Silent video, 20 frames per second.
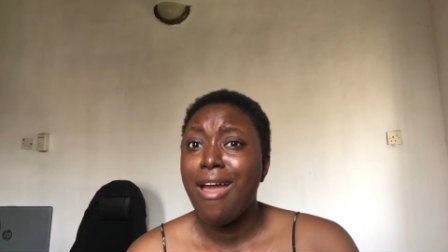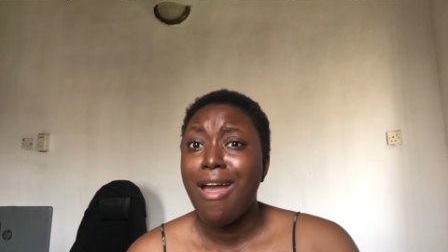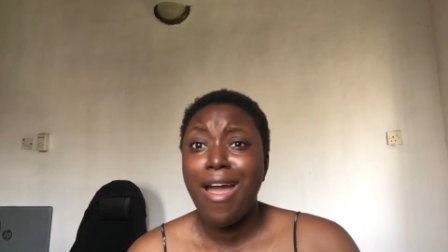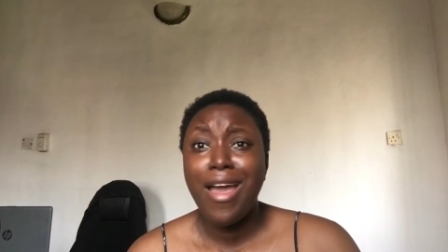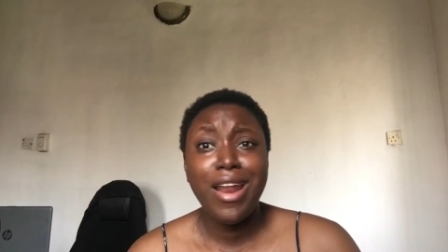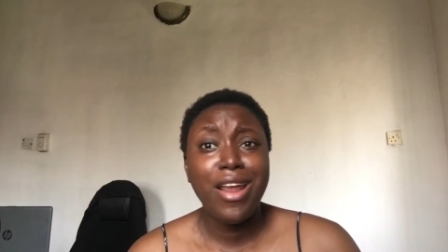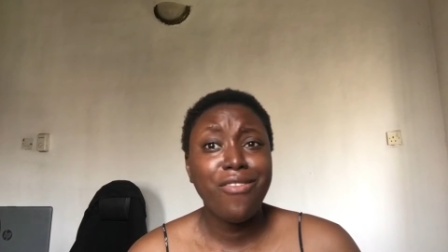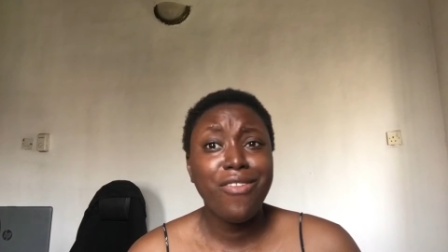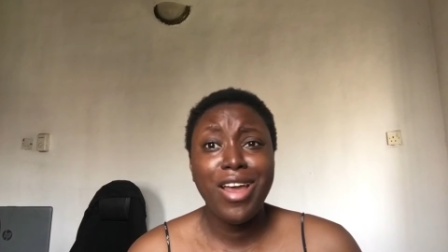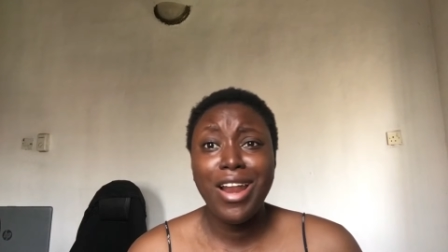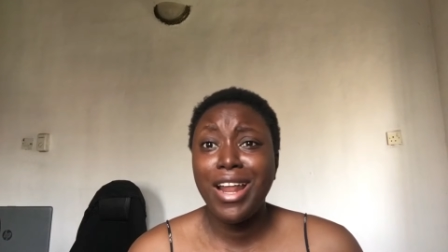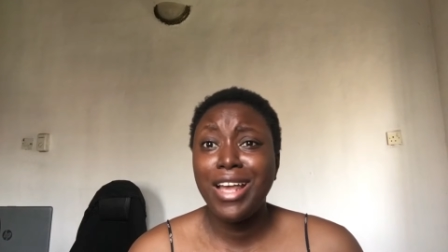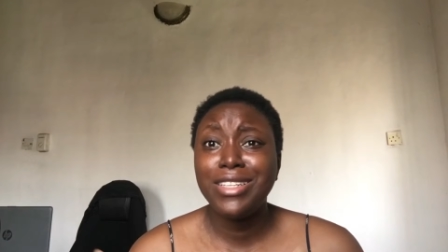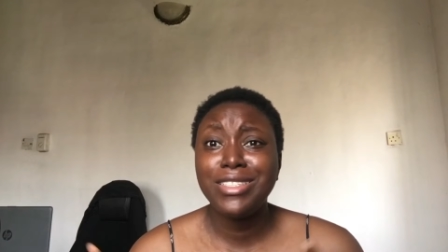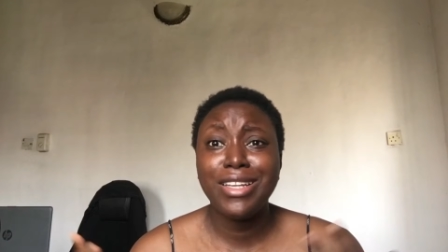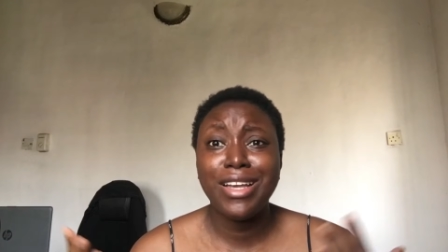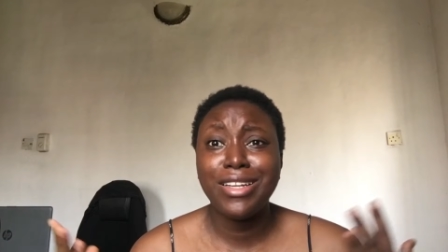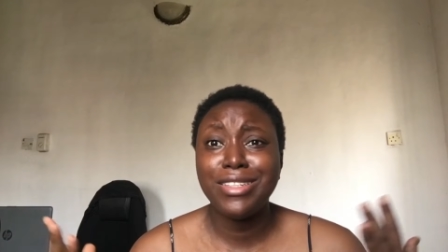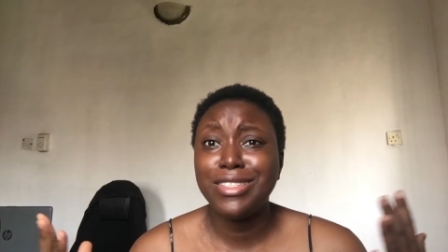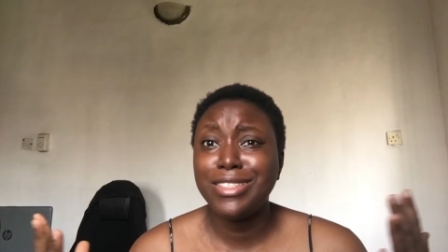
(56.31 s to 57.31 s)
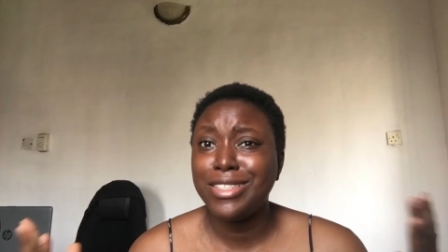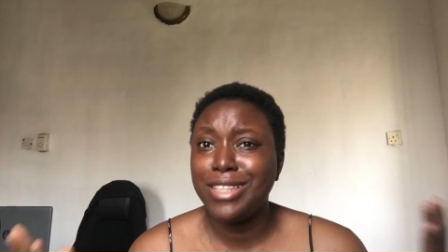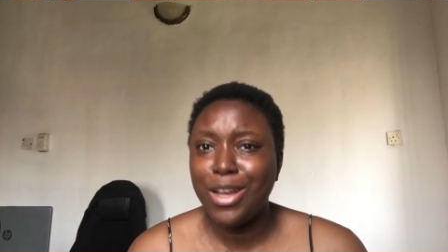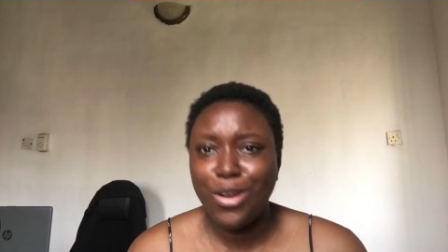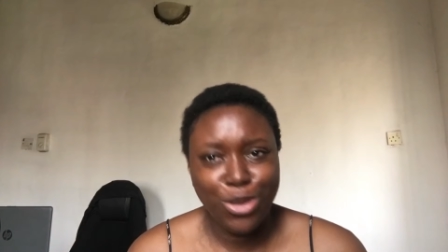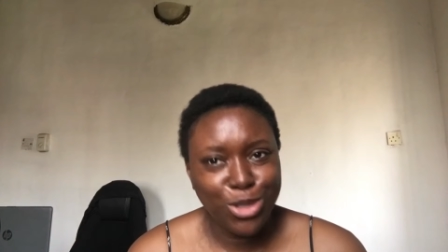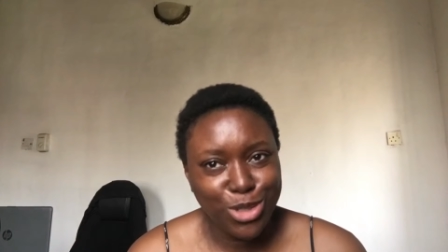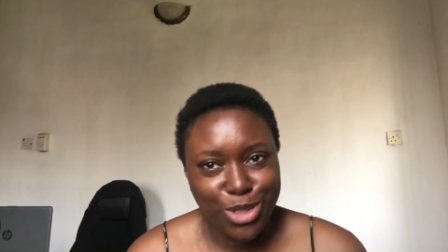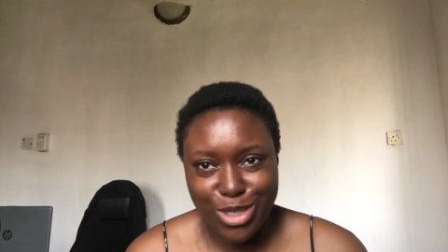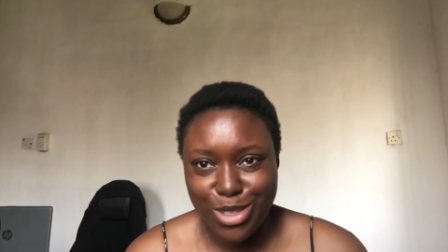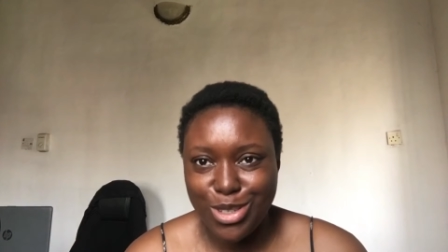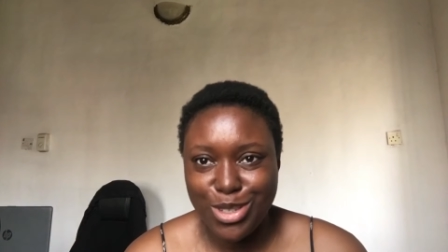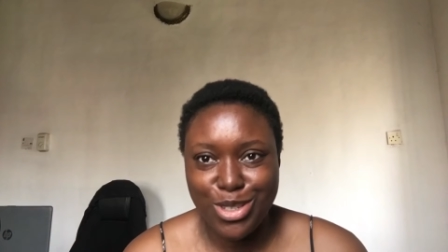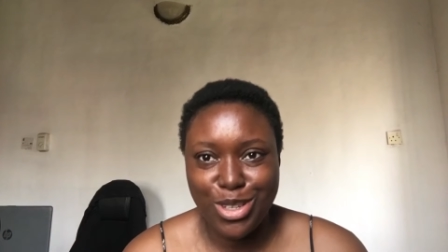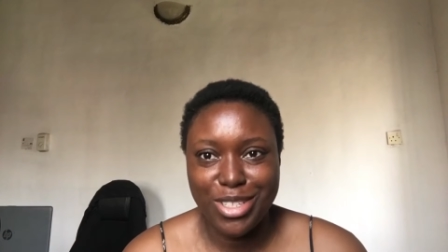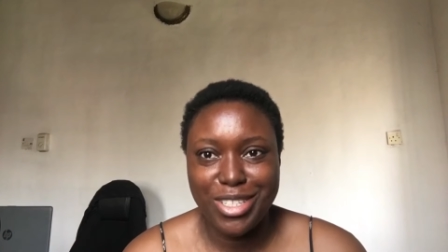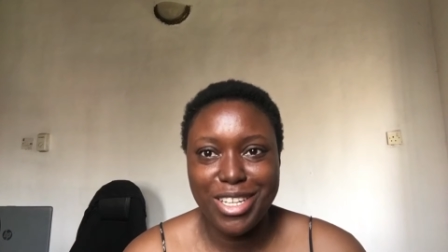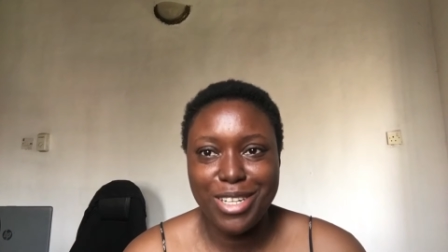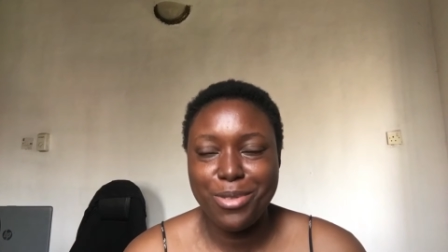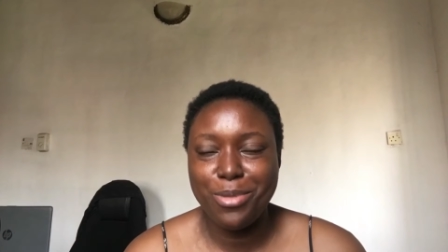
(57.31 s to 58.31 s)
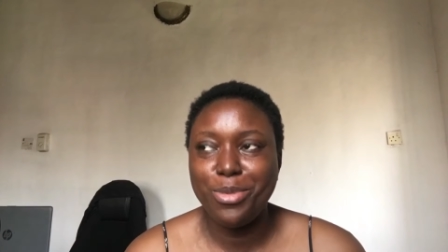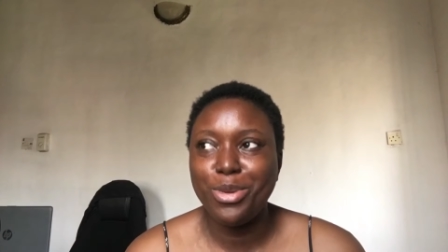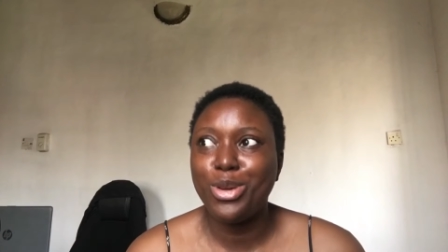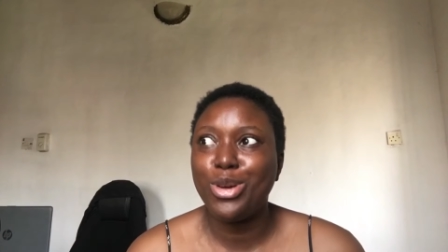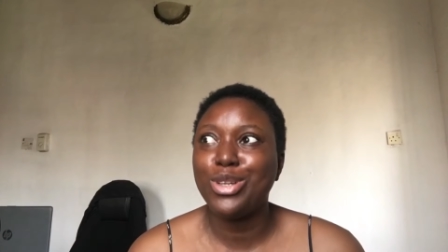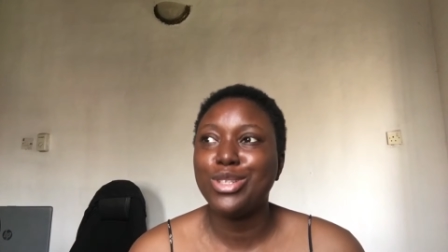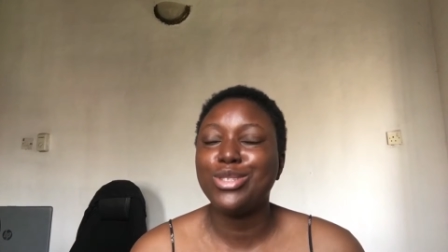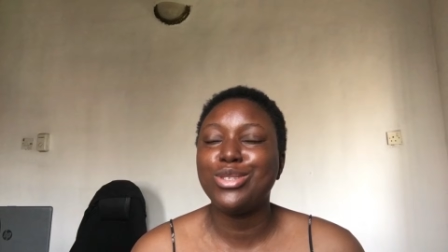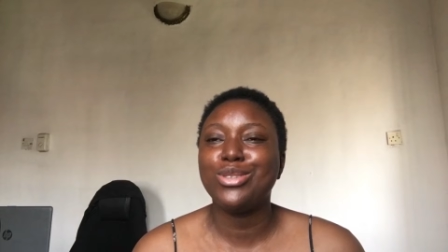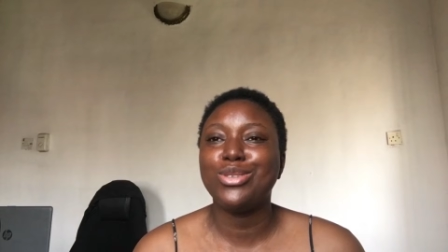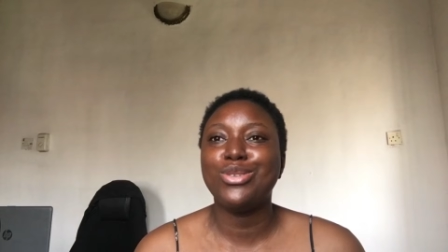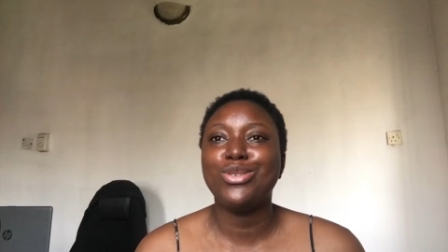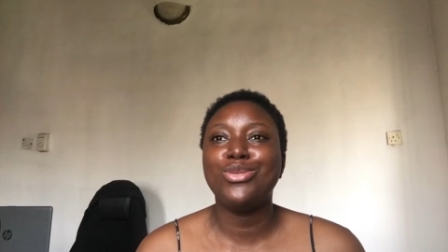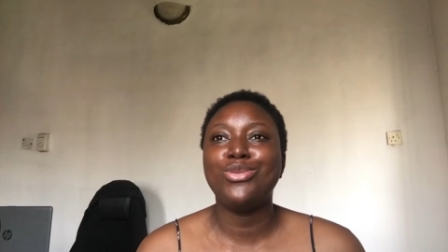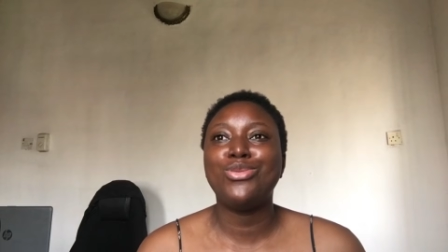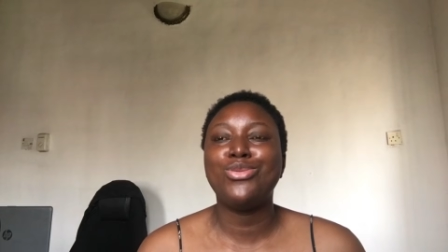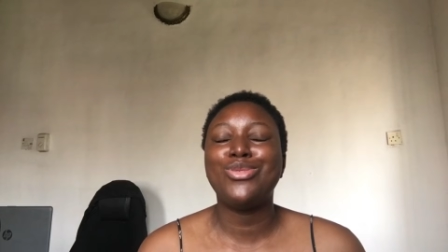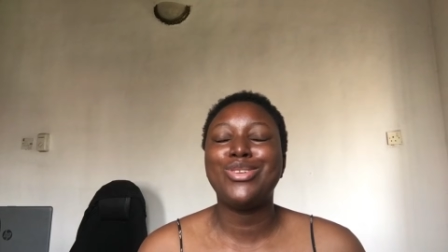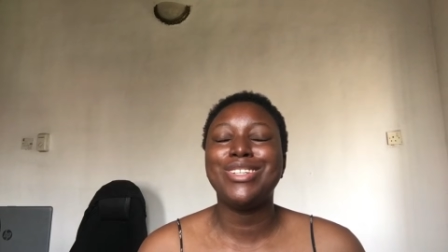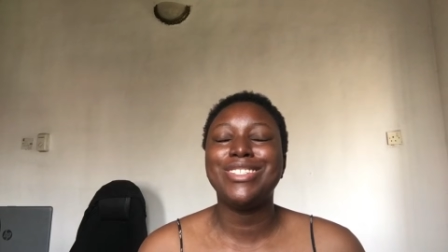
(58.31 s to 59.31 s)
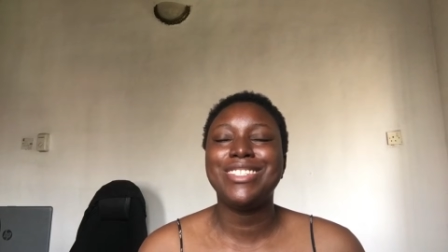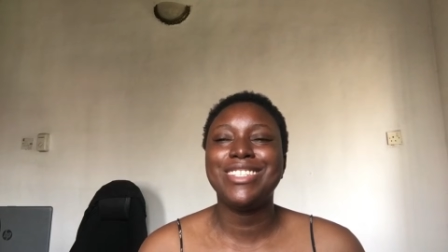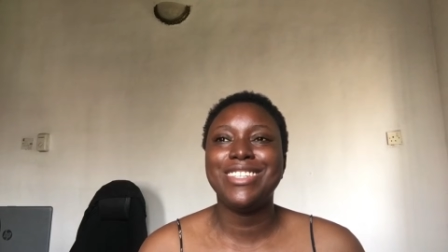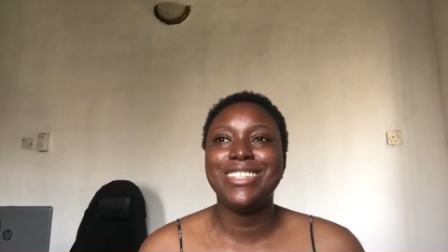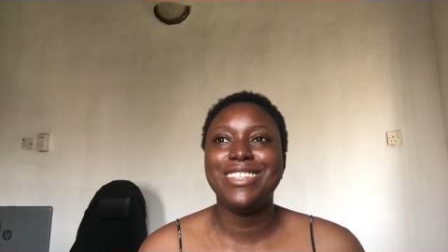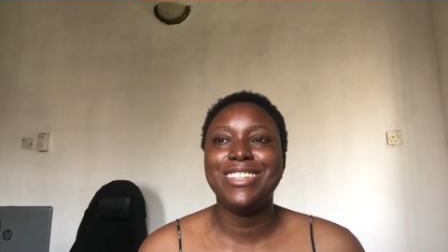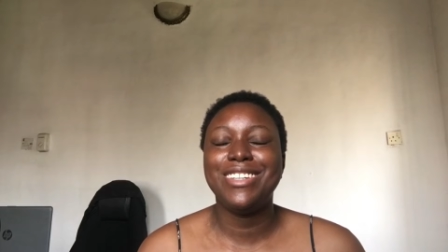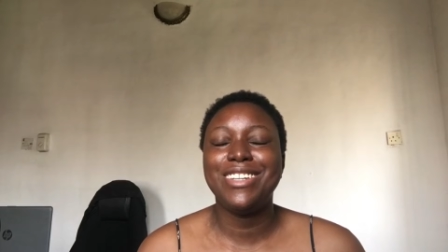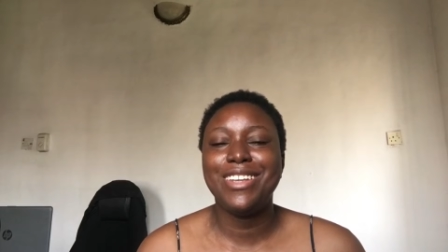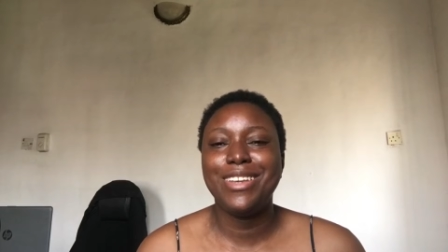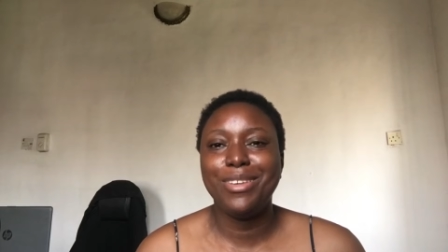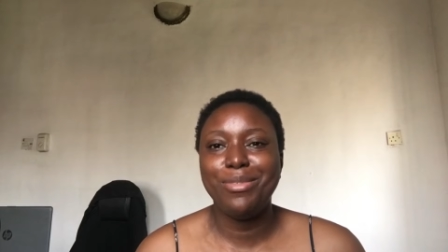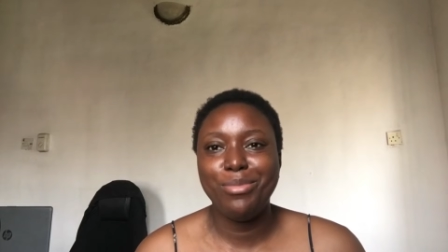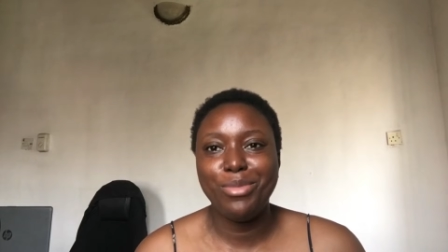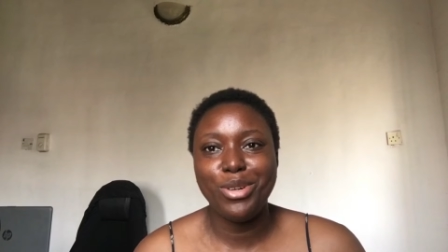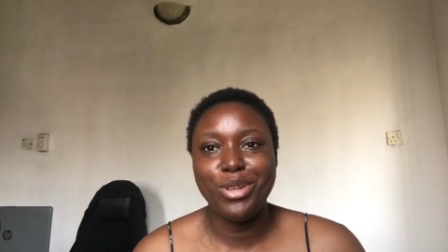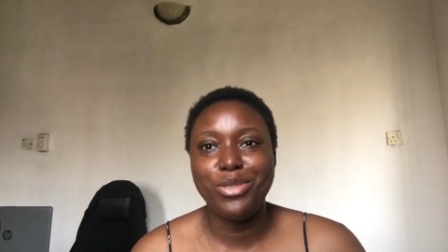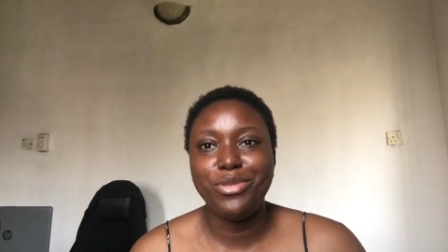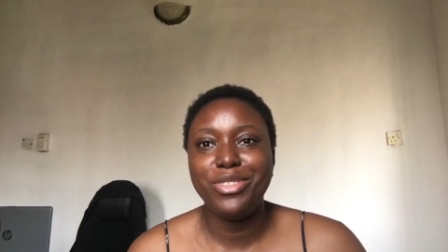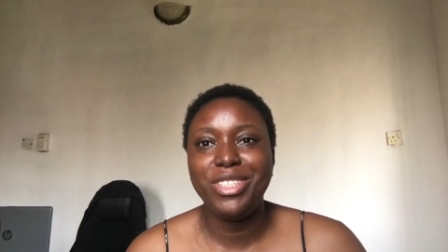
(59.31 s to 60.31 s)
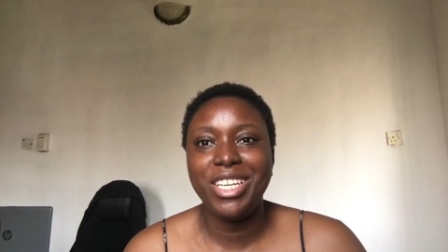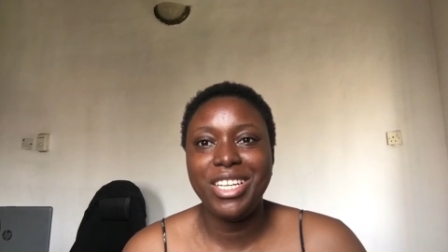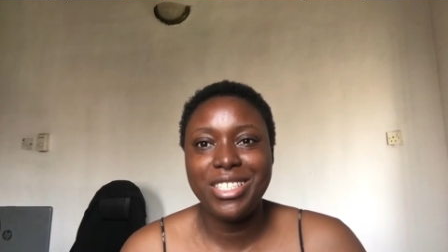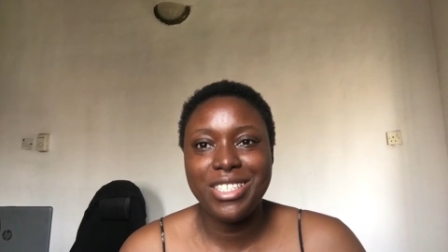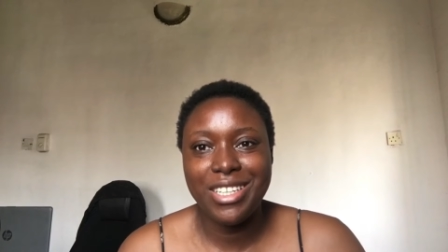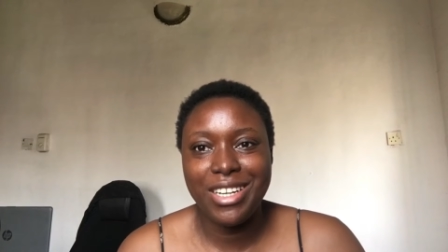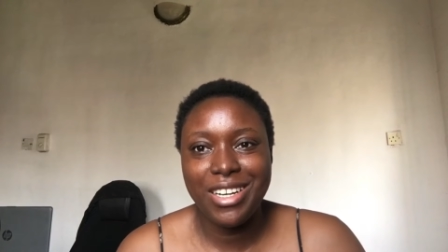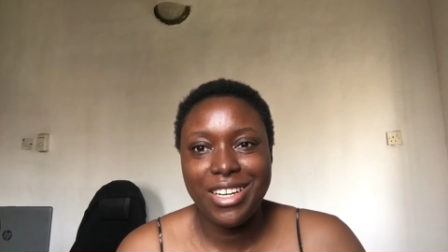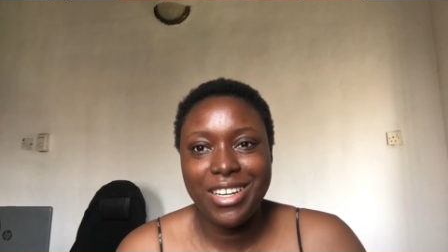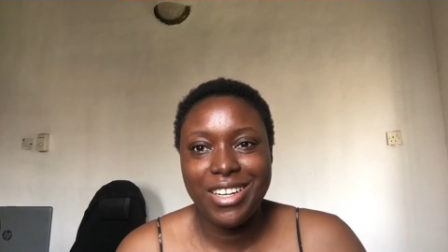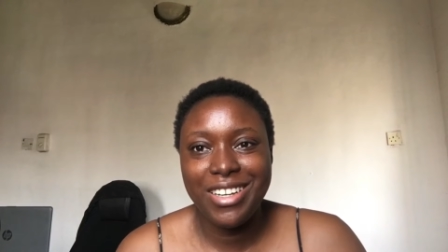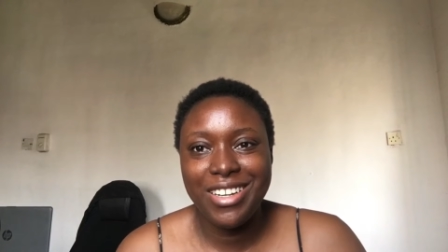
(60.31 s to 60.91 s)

and i realized that that was not so sustainable because what in the name of data